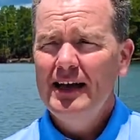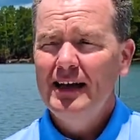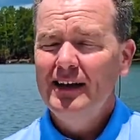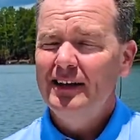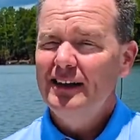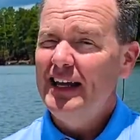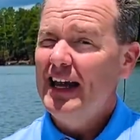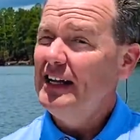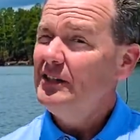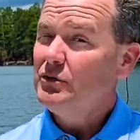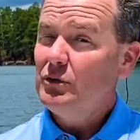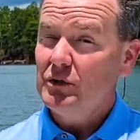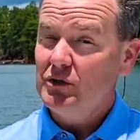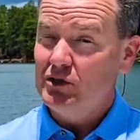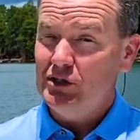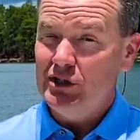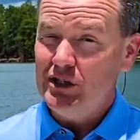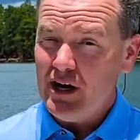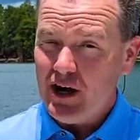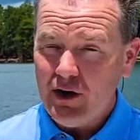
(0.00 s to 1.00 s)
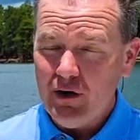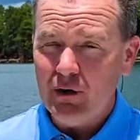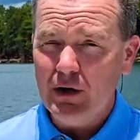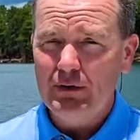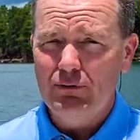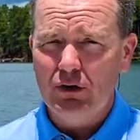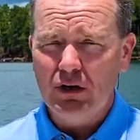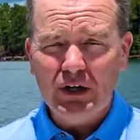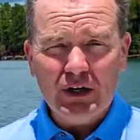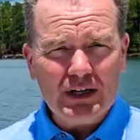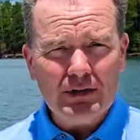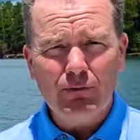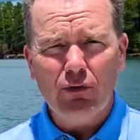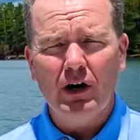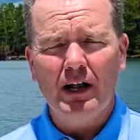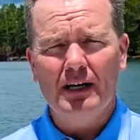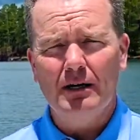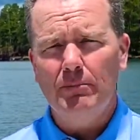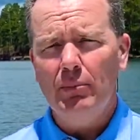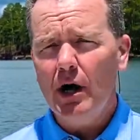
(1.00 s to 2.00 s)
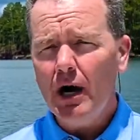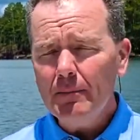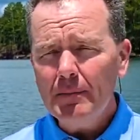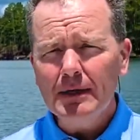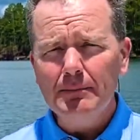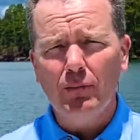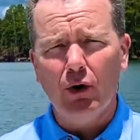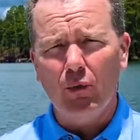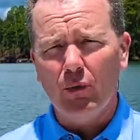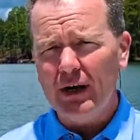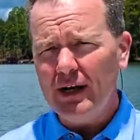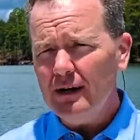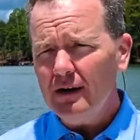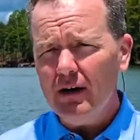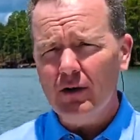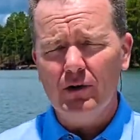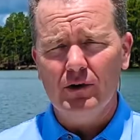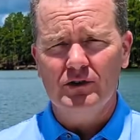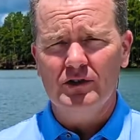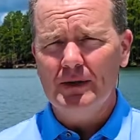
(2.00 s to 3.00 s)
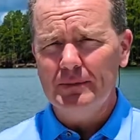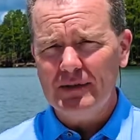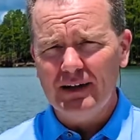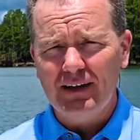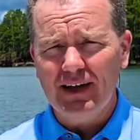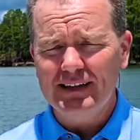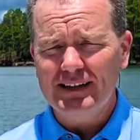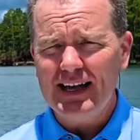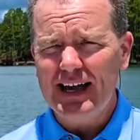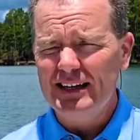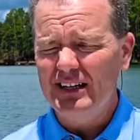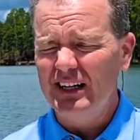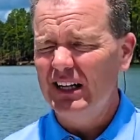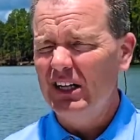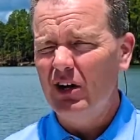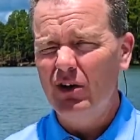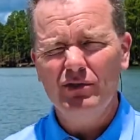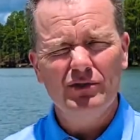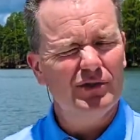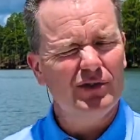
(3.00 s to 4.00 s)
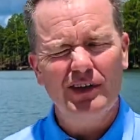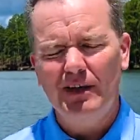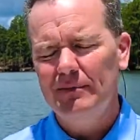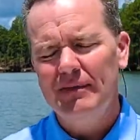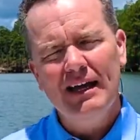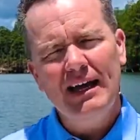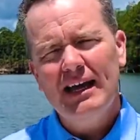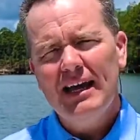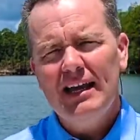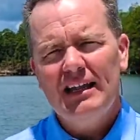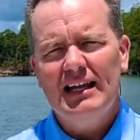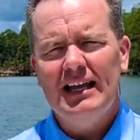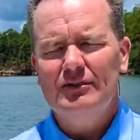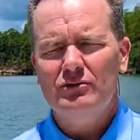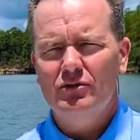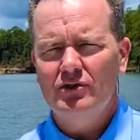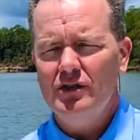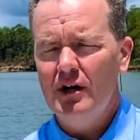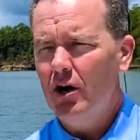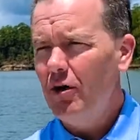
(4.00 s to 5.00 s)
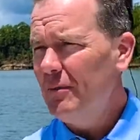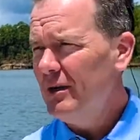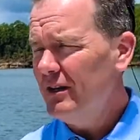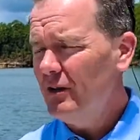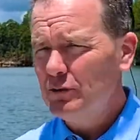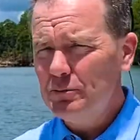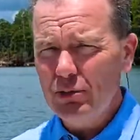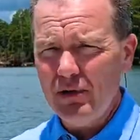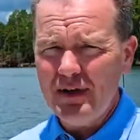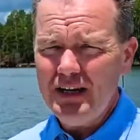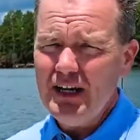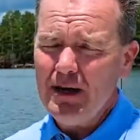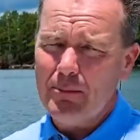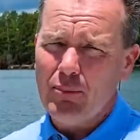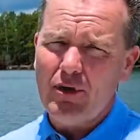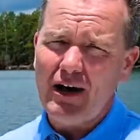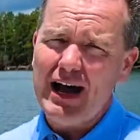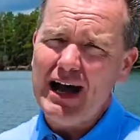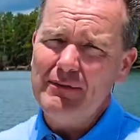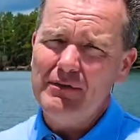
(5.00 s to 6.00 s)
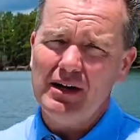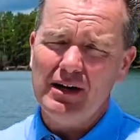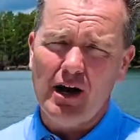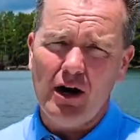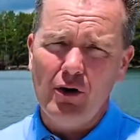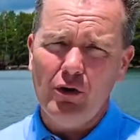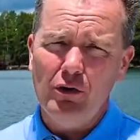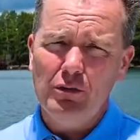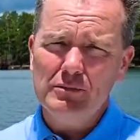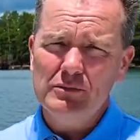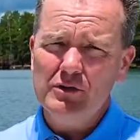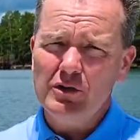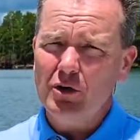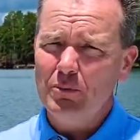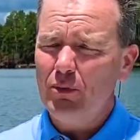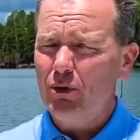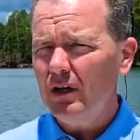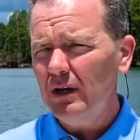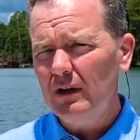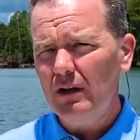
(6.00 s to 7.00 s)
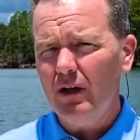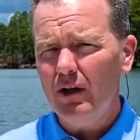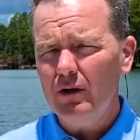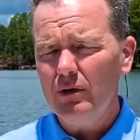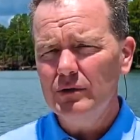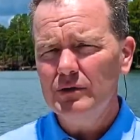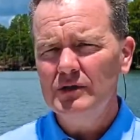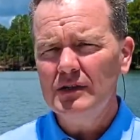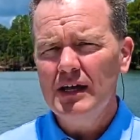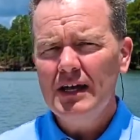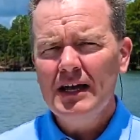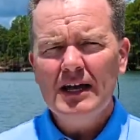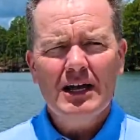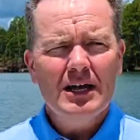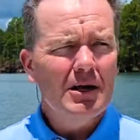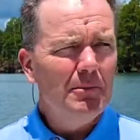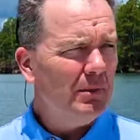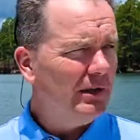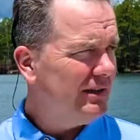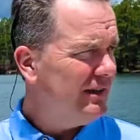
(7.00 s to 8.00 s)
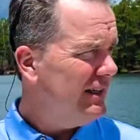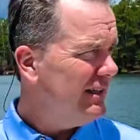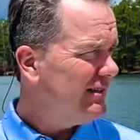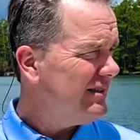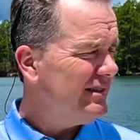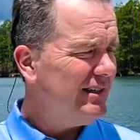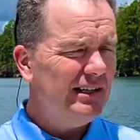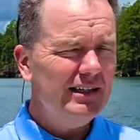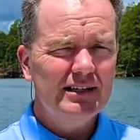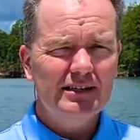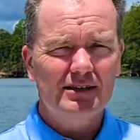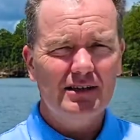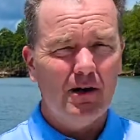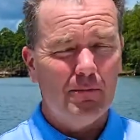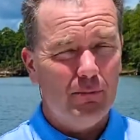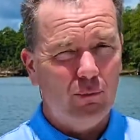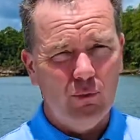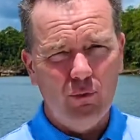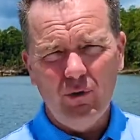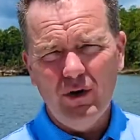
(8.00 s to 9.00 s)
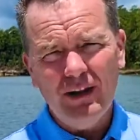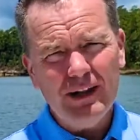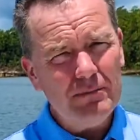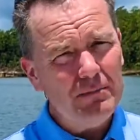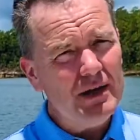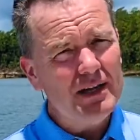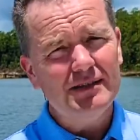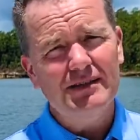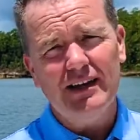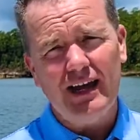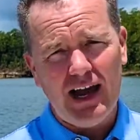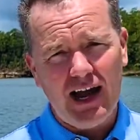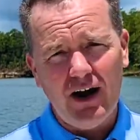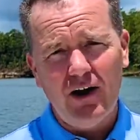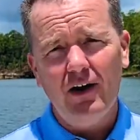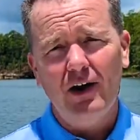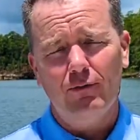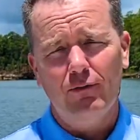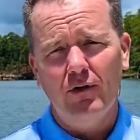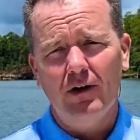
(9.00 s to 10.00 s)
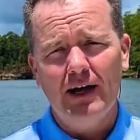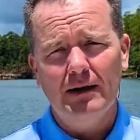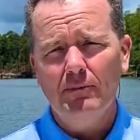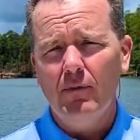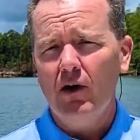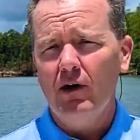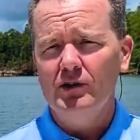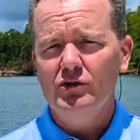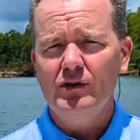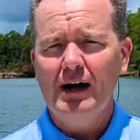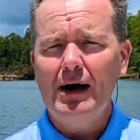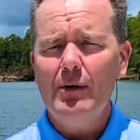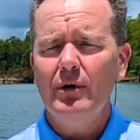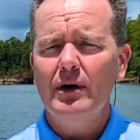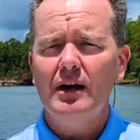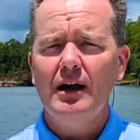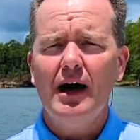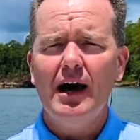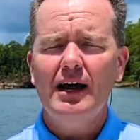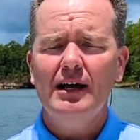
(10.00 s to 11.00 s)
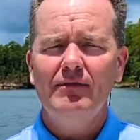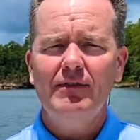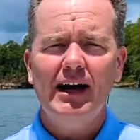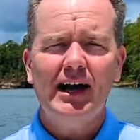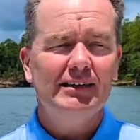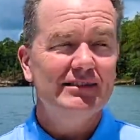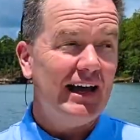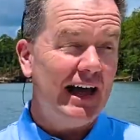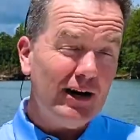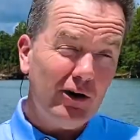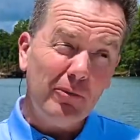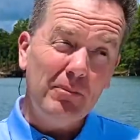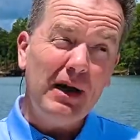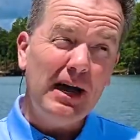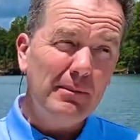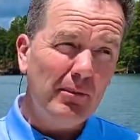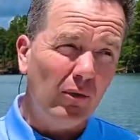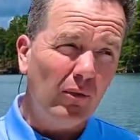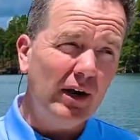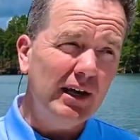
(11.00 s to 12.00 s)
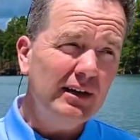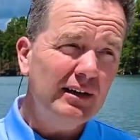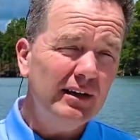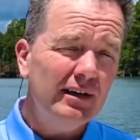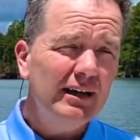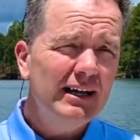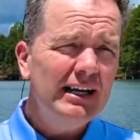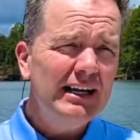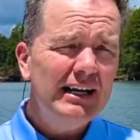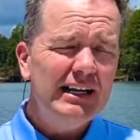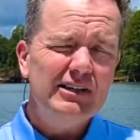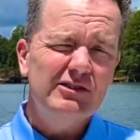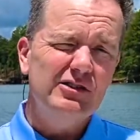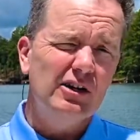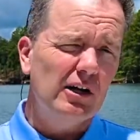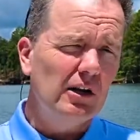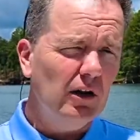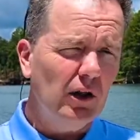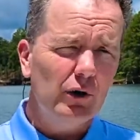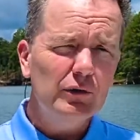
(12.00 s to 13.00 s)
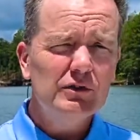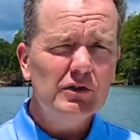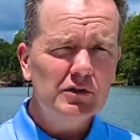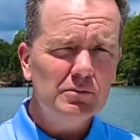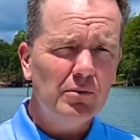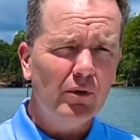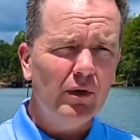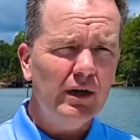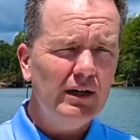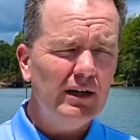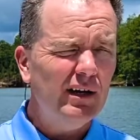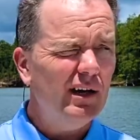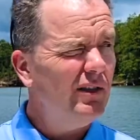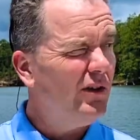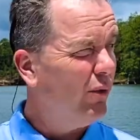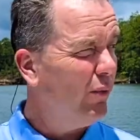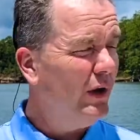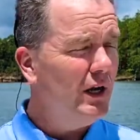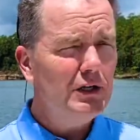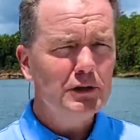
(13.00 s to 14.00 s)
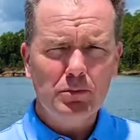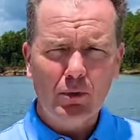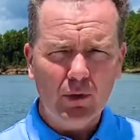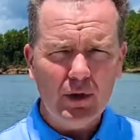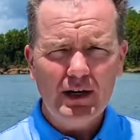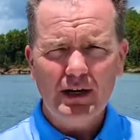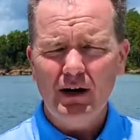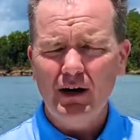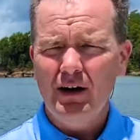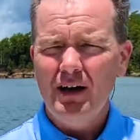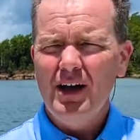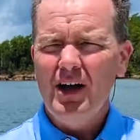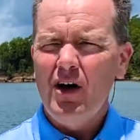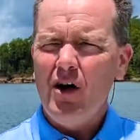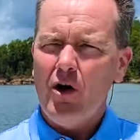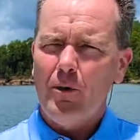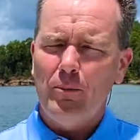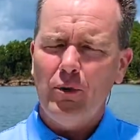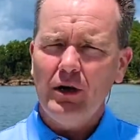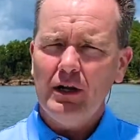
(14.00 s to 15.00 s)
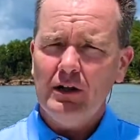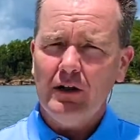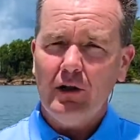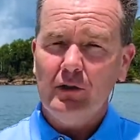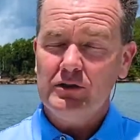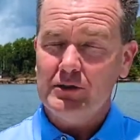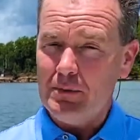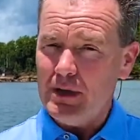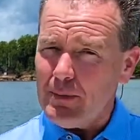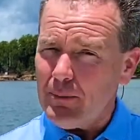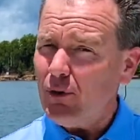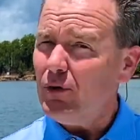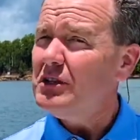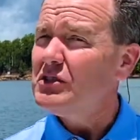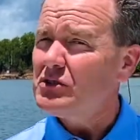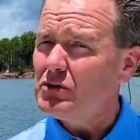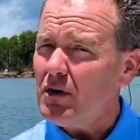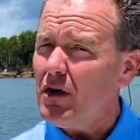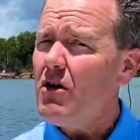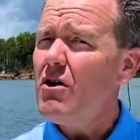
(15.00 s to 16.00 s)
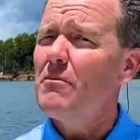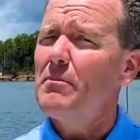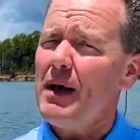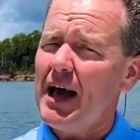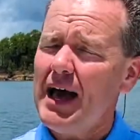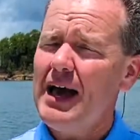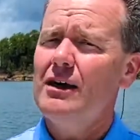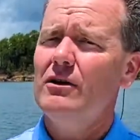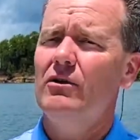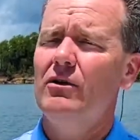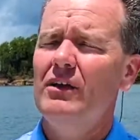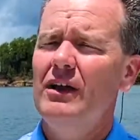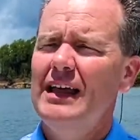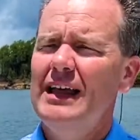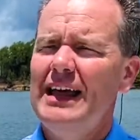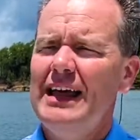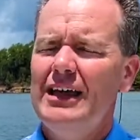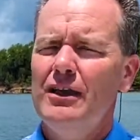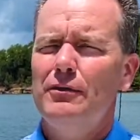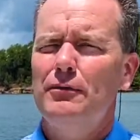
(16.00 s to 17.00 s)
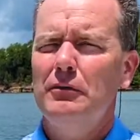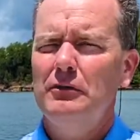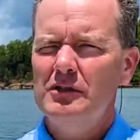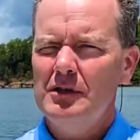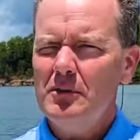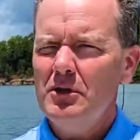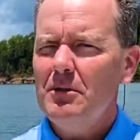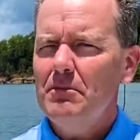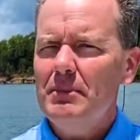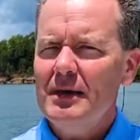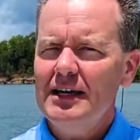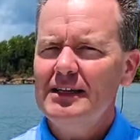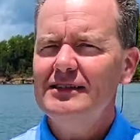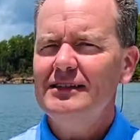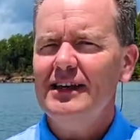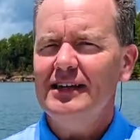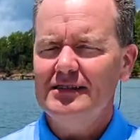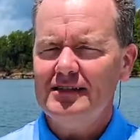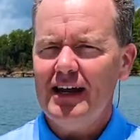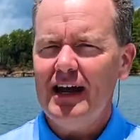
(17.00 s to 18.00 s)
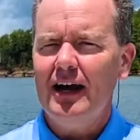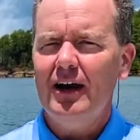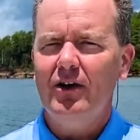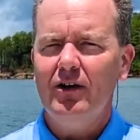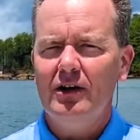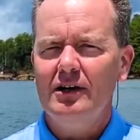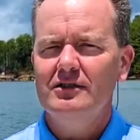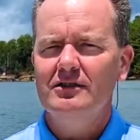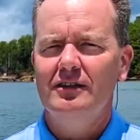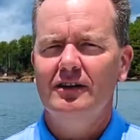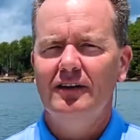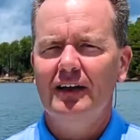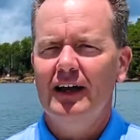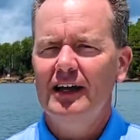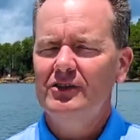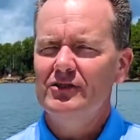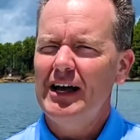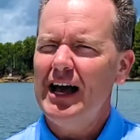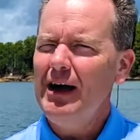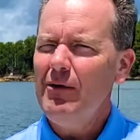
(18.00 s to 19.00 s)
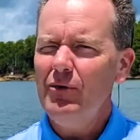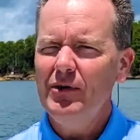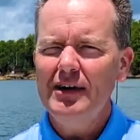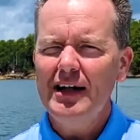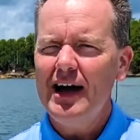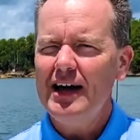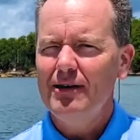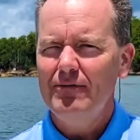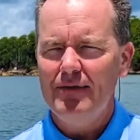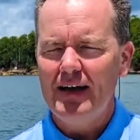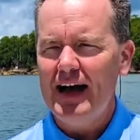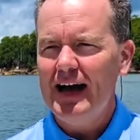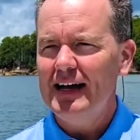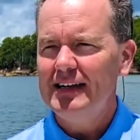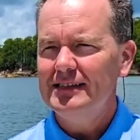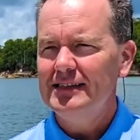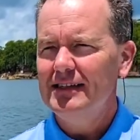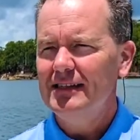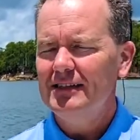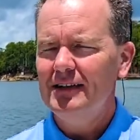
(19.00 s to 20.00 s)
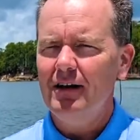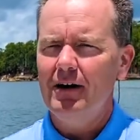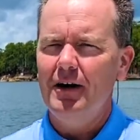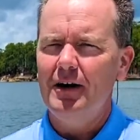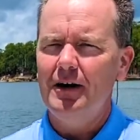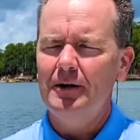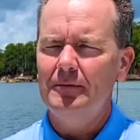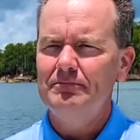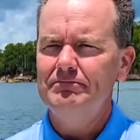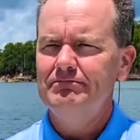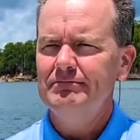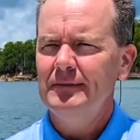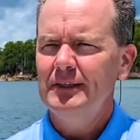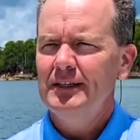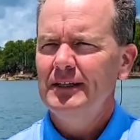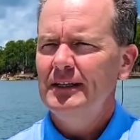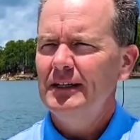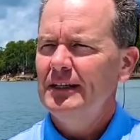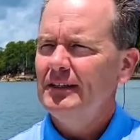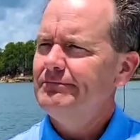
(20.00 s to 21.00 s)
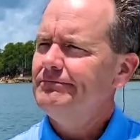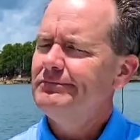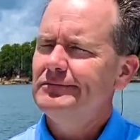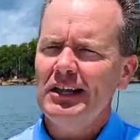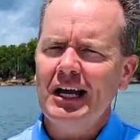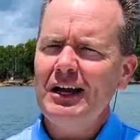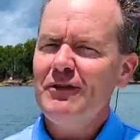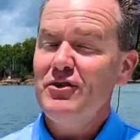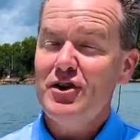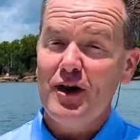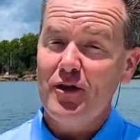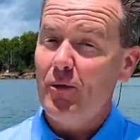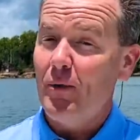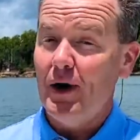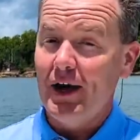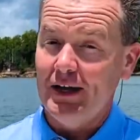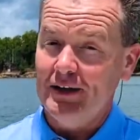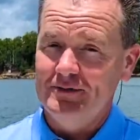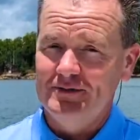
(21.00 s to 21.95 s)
The answer is no. If you're looking for like a public marina or something like that to launch from, the answer is no. I mean, there's plenty of private homes that are pretty close, but this is a really busy area for Lake Martin, so I would not advise. Anchor Bay Marina is the closest marina, and the Ridge Marina are pretty close. It'd be a pretty strong paddle through some of the busiest areas of the lake, so I would not advise it. Think of another way.